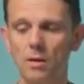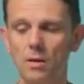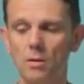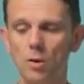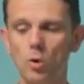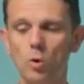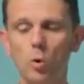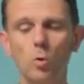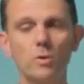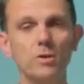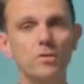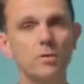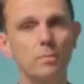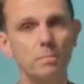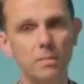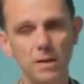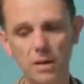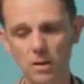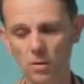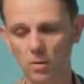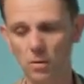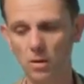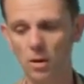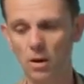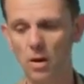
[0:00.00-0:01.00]
the Court of
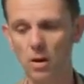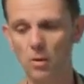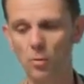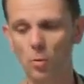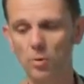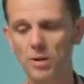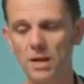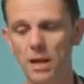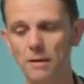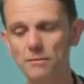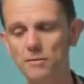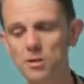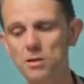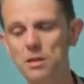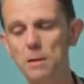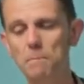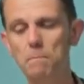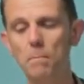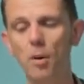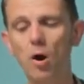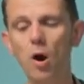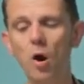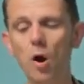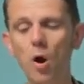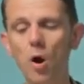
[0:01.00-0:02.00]
Appeal would have to
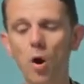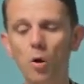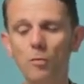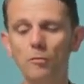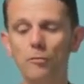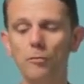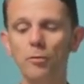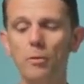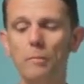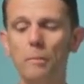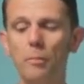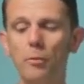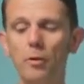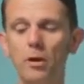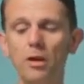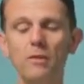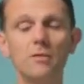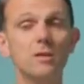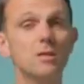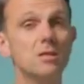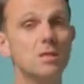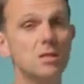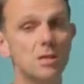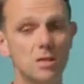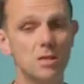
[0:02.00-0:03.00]
depart from
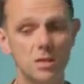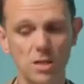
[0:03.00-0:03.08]
previous